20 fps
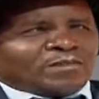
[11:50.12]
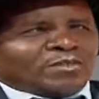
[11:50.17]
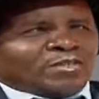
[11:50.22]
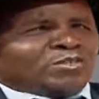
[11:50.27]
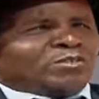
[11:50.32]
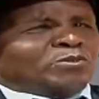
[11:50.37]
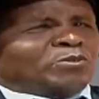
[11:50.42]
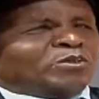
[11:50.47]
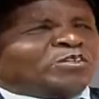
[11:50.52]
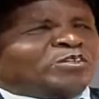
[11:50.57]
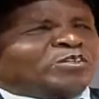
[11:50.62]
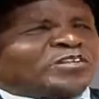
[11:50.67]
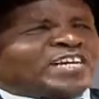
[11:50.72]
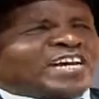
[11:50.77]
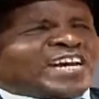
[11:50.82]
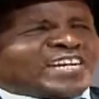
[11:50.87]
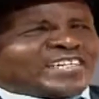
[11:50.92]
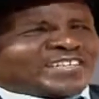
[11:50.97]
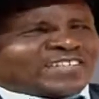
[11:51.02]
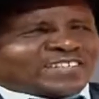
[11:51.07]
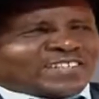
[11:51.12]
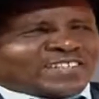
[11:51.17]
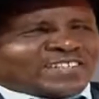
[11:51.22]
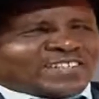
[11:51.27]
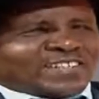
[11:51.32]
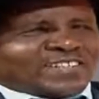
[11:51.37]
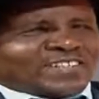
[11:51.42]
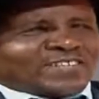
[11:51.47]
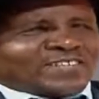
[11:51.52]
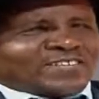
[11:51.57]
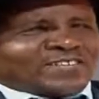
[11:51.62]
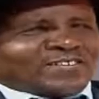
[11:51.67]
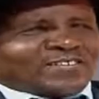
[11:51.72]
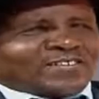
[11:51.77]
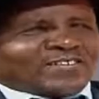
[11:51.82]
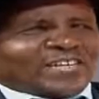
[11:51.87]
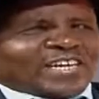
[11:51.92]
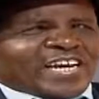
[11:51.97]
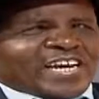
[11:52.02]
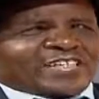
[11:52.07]
No, you can't.
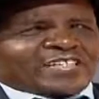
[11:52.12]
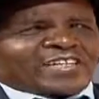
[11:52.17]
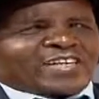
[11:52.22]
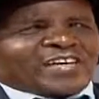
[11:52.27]
You can't.